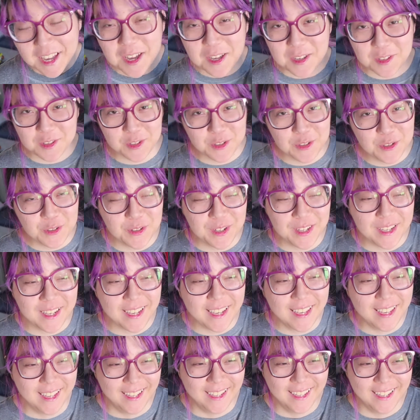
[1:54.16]
a
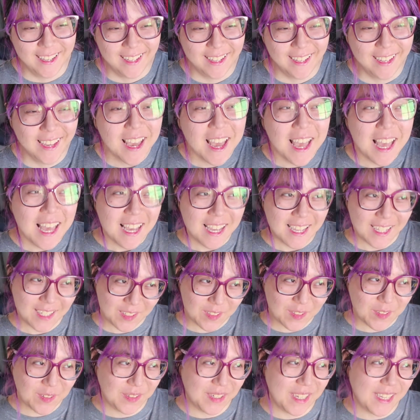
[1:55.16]
tree. A
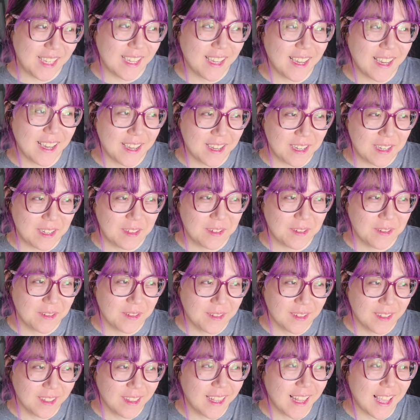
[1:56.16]
tree of
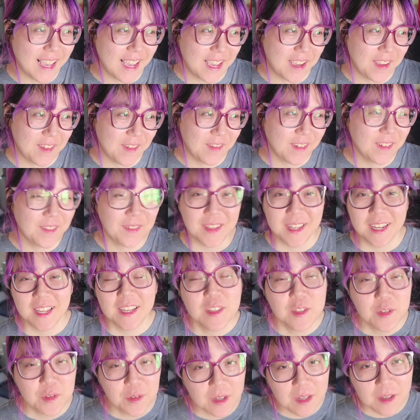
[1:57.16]
life. I'm kidding. A
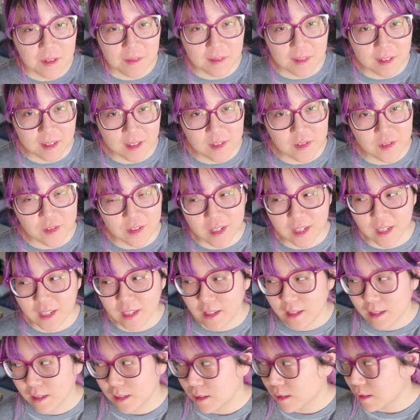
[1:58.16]
tree of laundry.
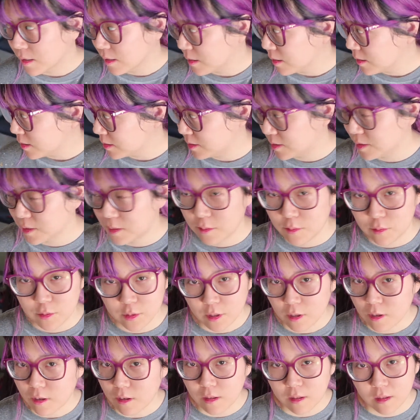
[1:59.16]
It's no
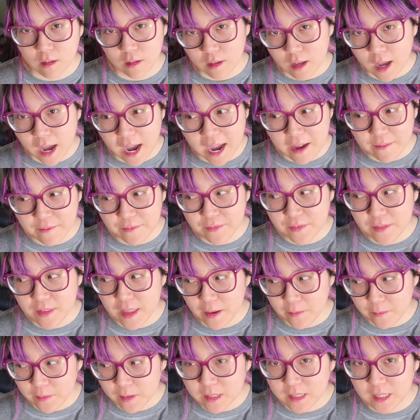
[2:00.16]
joke. I have
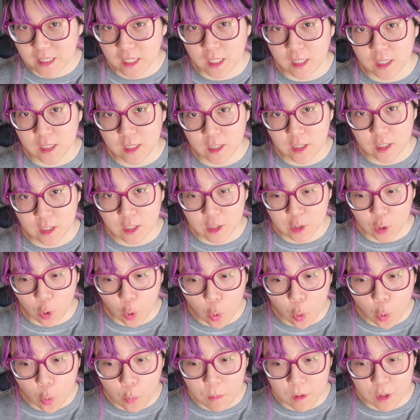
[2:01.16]
never seen
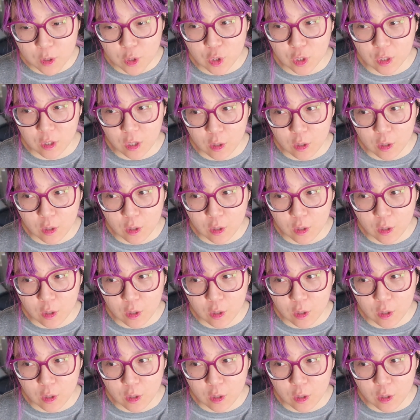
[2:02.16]
so much